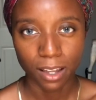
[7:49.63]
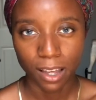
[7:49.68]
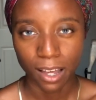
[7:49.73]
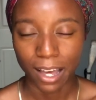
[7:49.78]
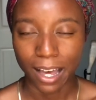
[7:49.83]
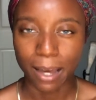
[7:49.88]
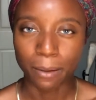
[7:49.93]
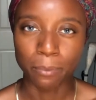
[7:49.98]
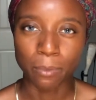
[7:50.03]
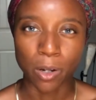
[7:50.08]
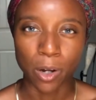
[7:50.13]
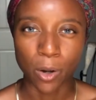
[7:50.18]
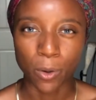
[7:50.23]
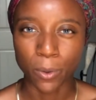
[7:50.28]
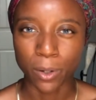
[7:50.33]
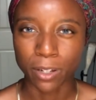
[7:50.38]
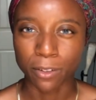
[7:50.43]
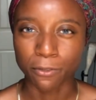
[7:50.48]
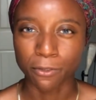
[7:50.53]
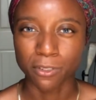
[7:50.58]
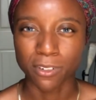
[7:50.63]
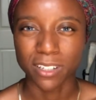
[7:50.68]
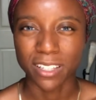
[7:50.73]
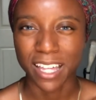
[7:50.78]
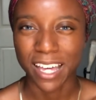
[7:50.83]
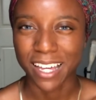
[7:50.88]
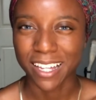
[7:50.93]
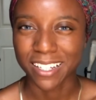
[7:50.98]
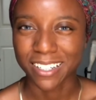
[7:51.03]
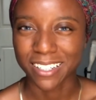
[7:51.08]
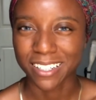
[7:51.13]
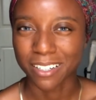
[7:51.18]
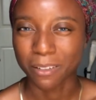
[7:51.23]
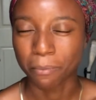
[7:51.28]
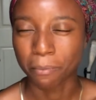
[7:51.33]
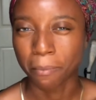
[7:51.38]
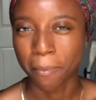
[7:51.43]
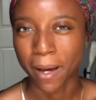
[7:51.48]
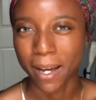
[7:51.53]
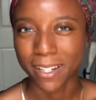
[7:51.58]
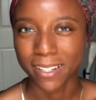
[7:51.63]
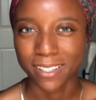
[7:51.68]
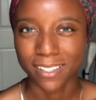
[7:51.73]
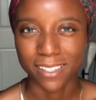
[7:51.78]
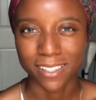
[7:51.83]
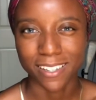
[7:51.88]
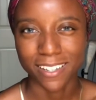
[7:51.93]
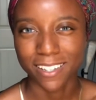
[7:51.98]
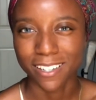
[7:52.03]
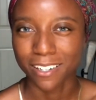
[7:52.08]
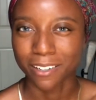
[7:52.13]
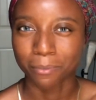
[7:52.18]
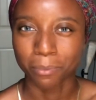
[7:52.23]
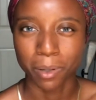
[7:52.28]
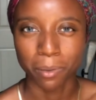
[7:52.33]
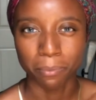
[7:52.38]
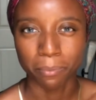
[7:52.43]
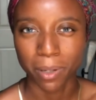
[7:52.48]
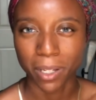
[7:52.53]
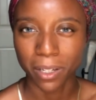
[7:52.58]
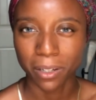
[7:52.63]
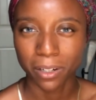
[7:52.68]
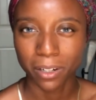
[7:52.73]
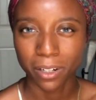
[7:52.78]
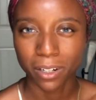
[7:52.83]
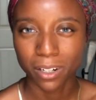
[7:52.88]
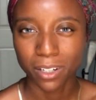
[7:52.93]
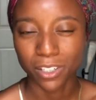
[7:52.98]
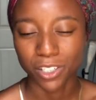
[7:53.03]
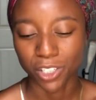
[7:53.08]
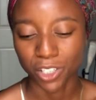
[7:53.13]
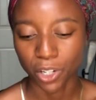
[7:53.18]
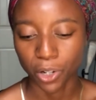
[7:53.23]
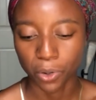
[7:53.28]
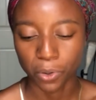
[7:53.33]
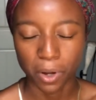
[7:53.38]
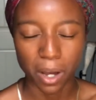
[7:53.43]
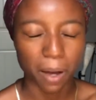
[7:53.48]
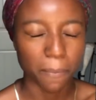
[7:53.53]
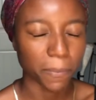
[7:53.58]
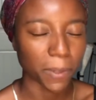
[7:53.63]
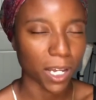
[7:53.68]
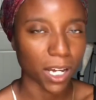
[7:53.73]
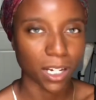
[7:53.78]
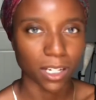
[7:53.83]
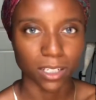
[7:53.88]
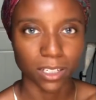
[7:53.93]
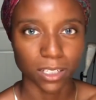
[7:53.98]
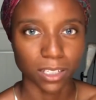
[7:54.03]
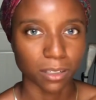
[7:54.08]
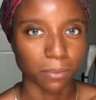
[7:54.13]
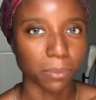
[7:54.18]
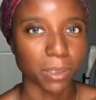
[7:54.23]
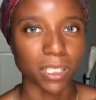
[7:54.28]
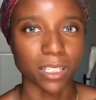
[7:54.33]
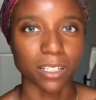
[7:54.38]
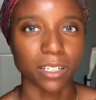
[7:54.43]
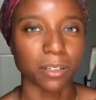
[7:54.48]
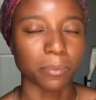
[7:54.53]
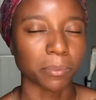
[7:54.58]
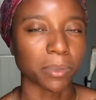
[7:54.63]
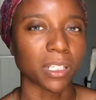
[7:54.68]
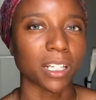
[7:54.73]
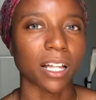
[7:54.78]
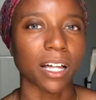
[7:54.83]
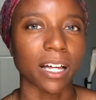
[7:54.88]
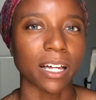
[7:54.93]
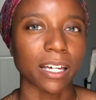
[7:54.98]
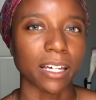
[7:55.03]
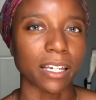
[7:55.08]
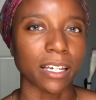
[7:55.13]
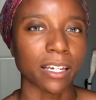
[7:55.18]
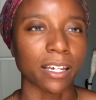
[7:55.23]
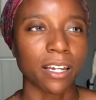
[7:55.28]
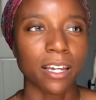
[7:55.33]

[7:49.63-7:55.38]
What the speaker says: I'm going for that my skin but better, so I'm not gonna be applying